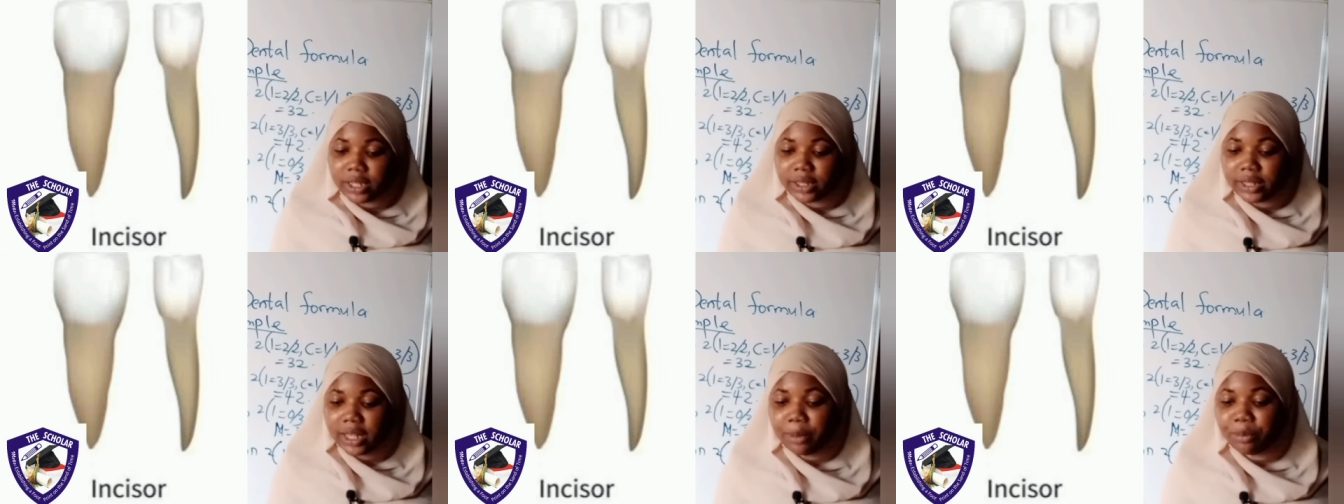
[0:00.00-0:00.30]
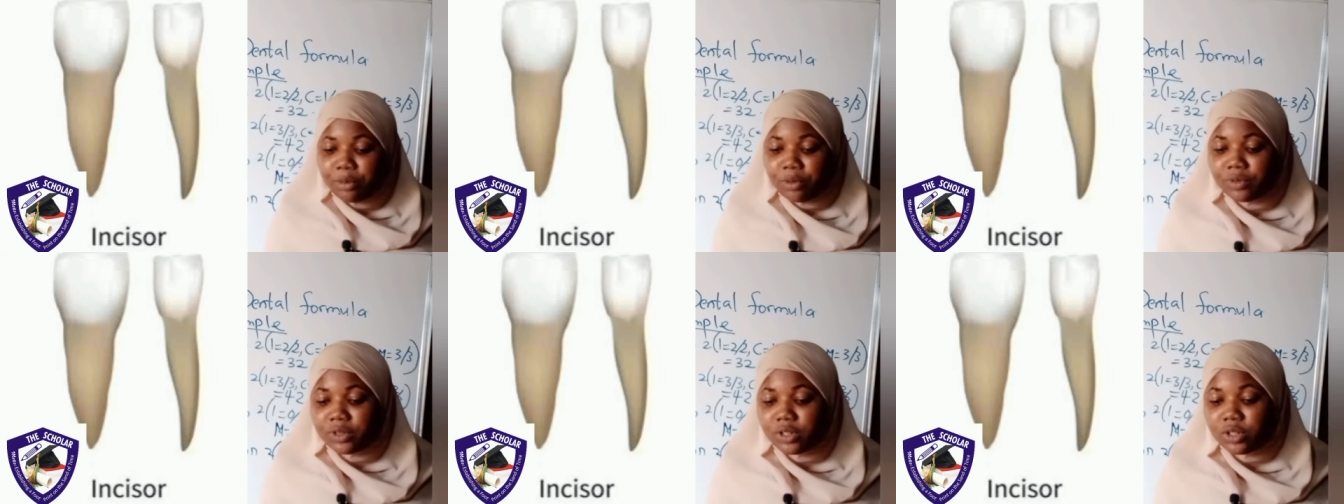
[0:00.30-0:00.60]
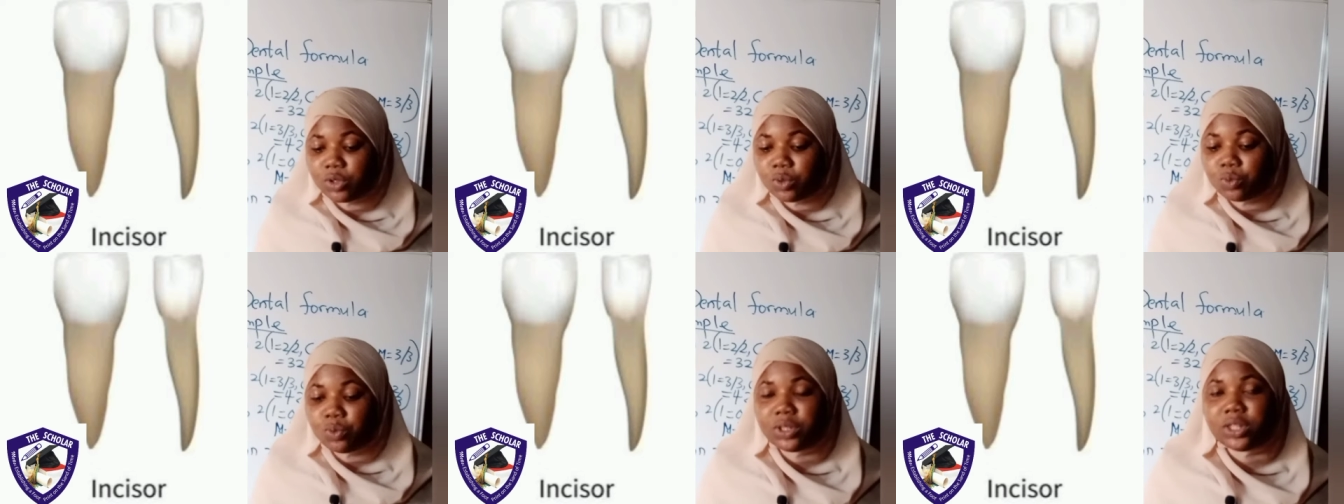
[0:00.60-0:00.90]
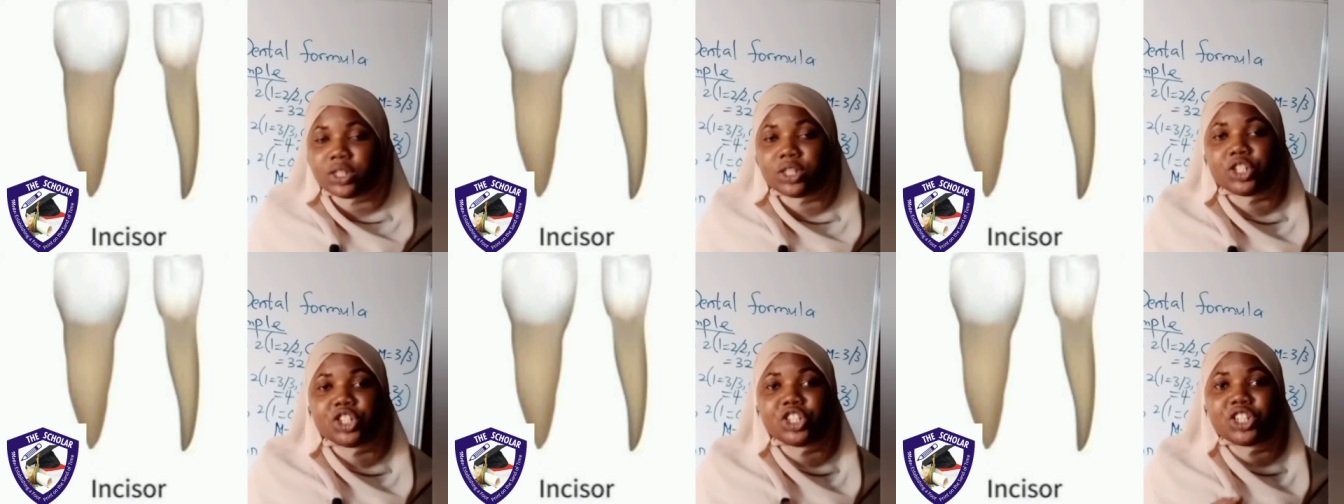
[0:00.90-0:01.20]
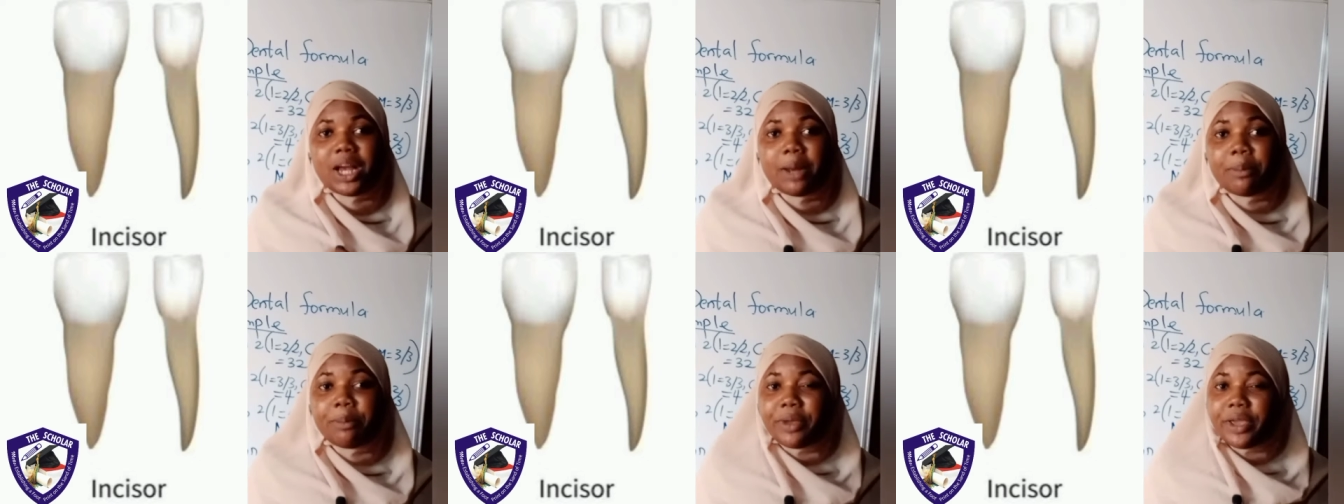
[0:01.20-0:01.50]
type of teeth with
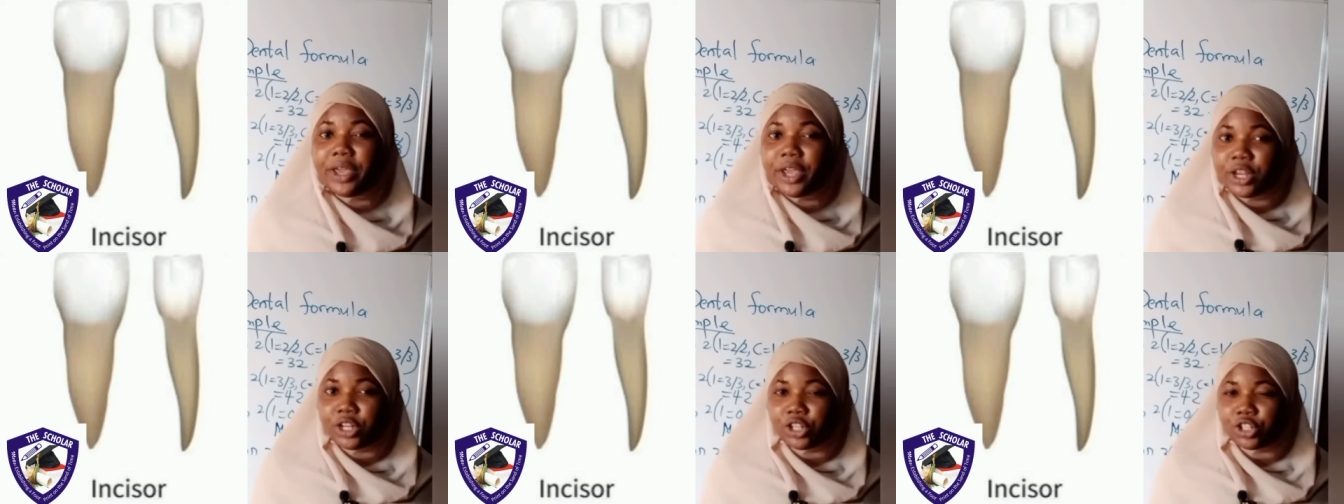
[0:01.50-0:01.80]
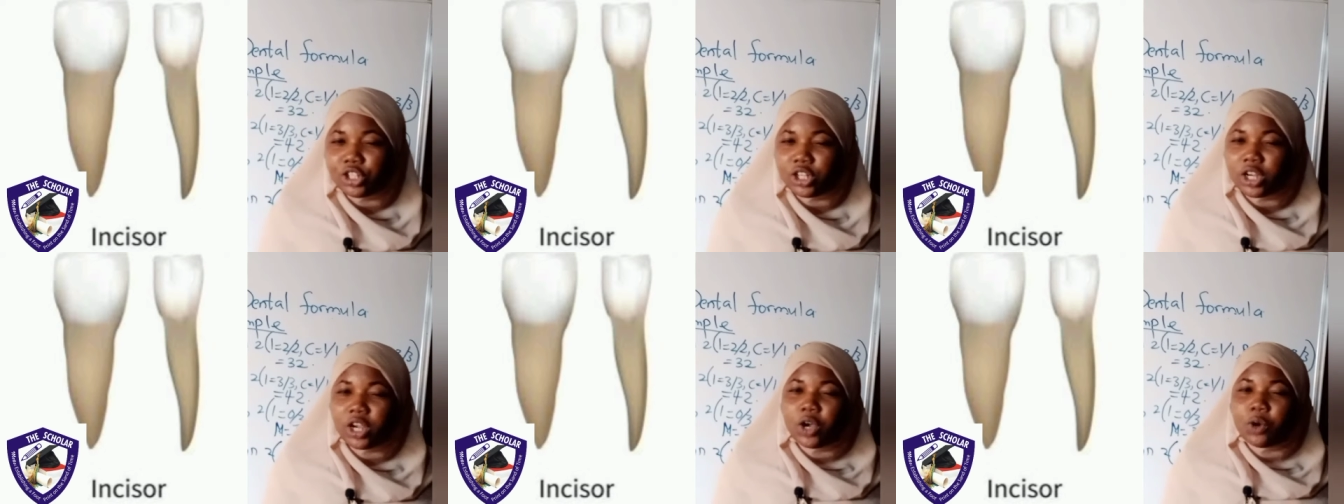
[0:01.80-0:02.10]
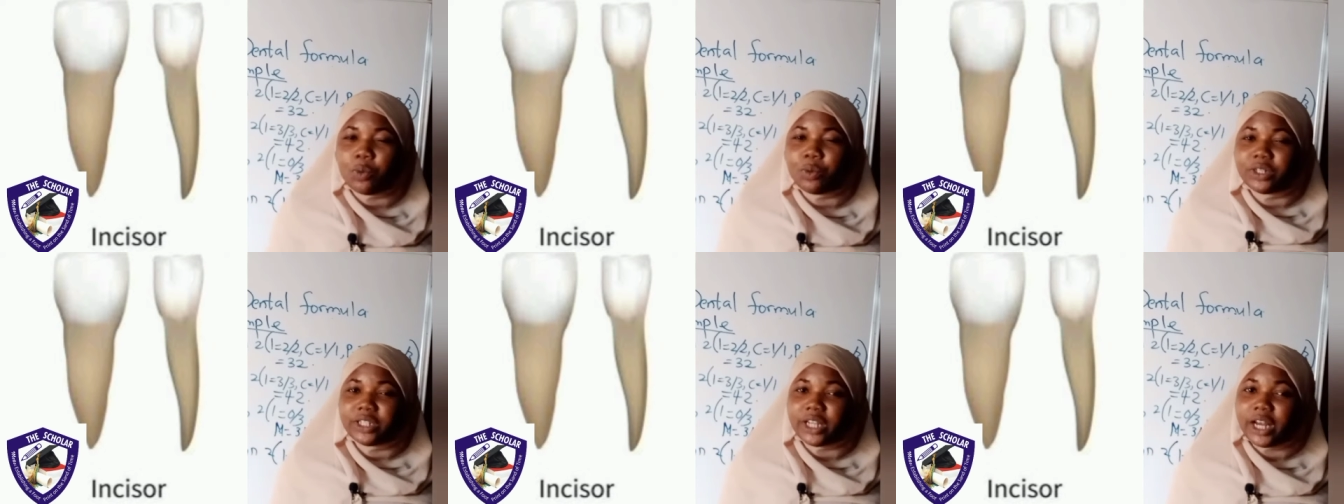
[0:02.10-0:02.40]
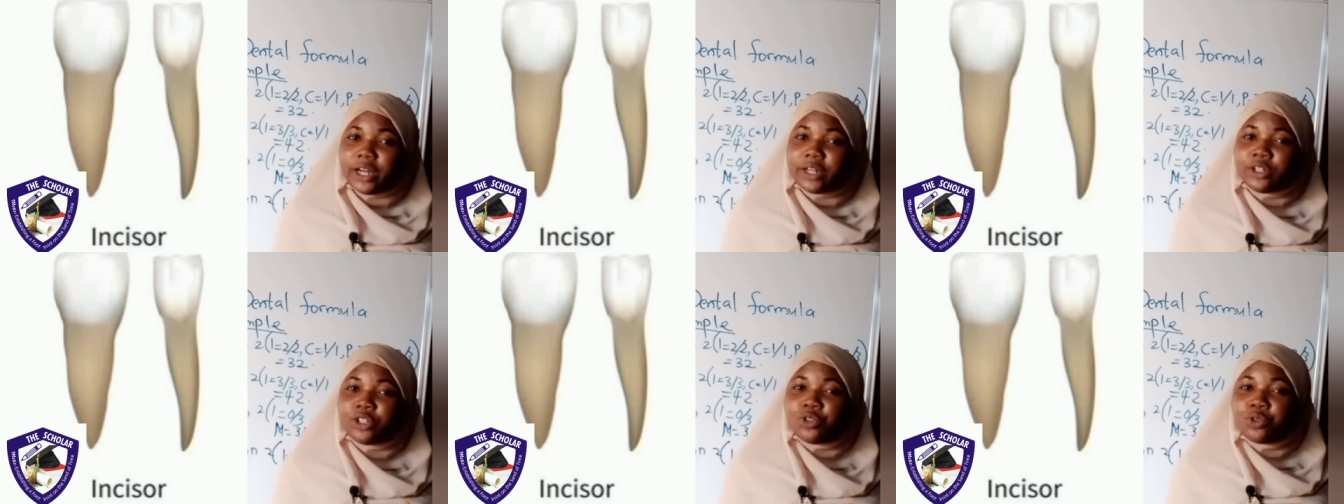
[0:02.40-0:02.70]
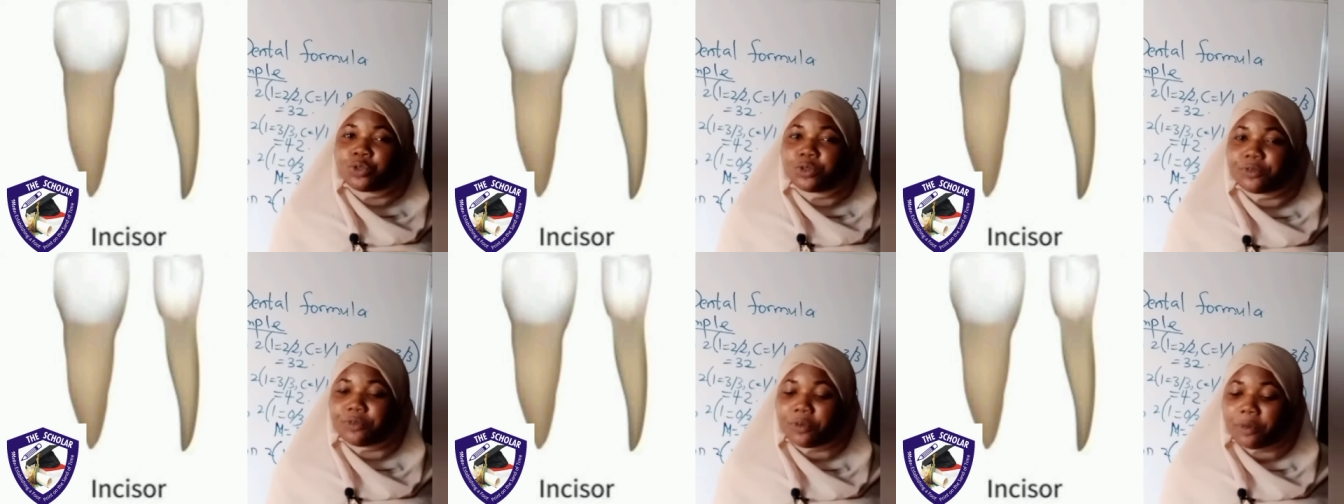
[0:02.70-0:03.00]
sharp edge, which are
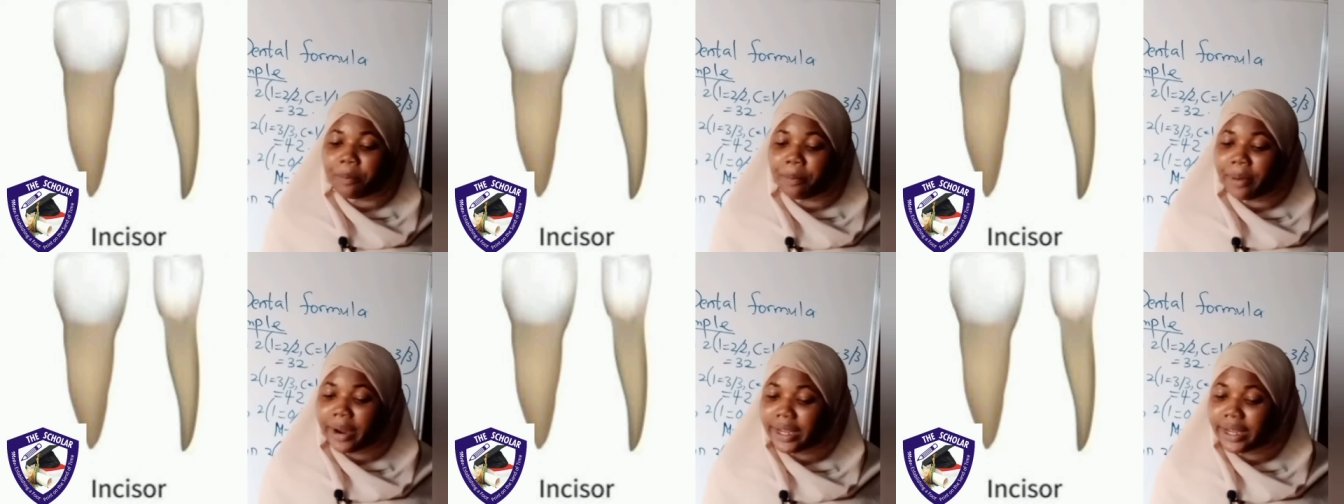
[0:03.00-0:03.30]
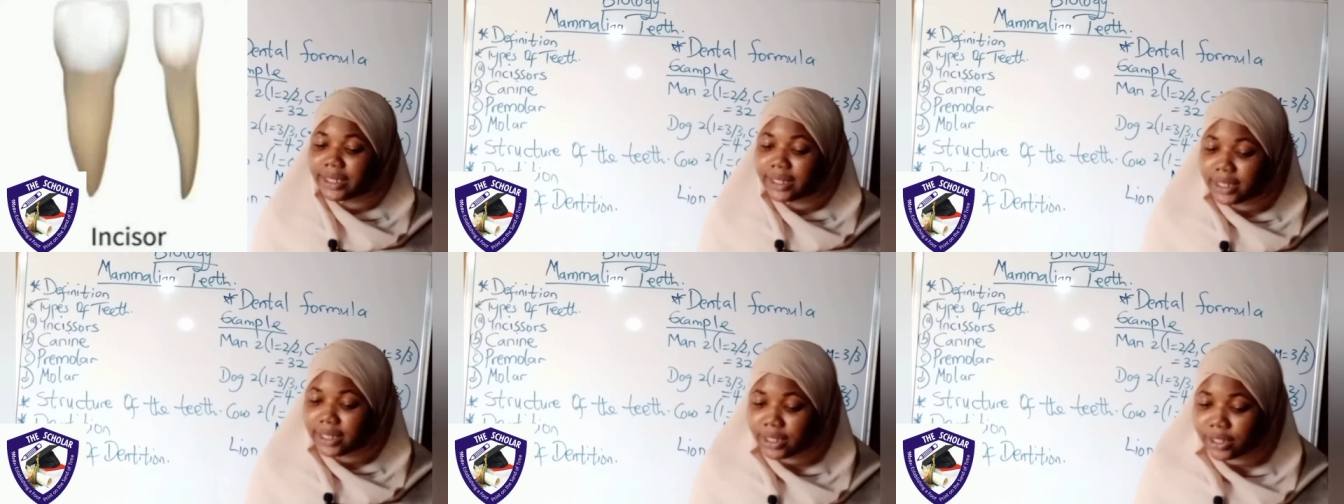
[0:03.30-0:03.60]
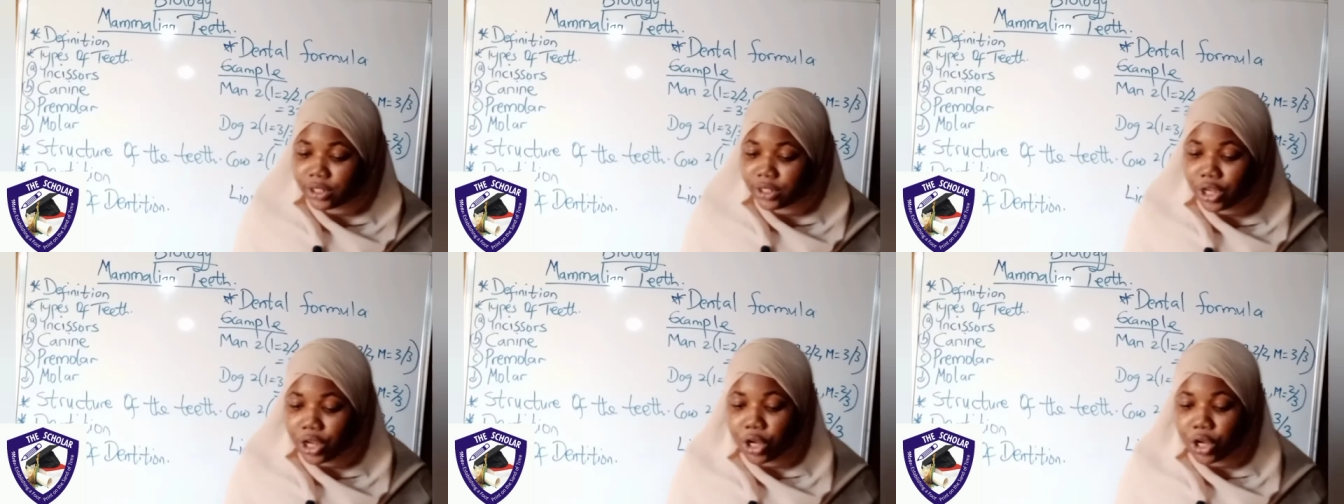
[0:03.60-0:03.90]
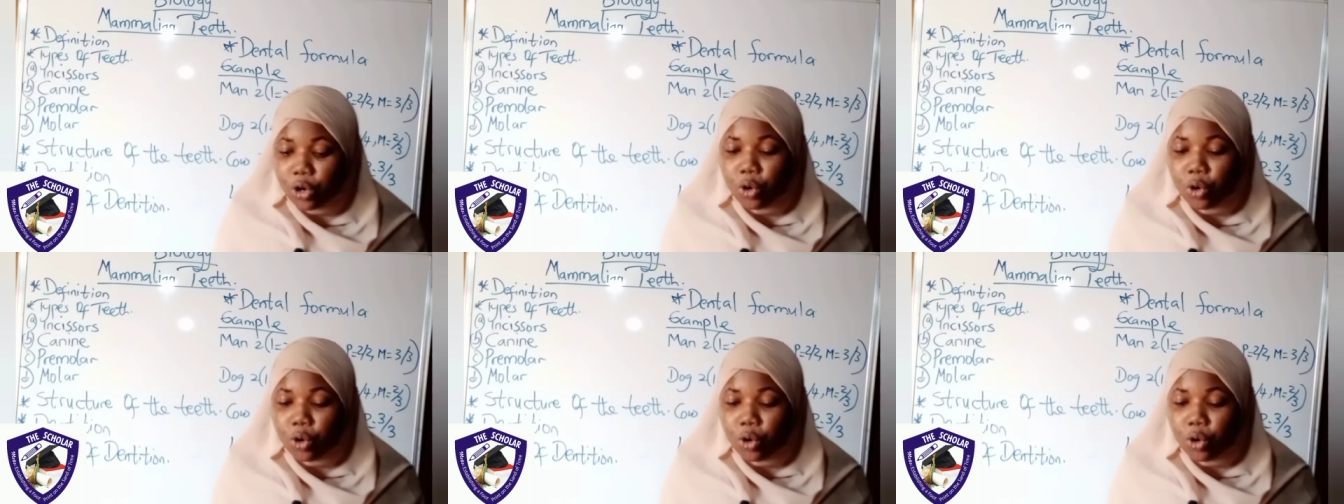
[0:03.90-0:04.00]
used for biting,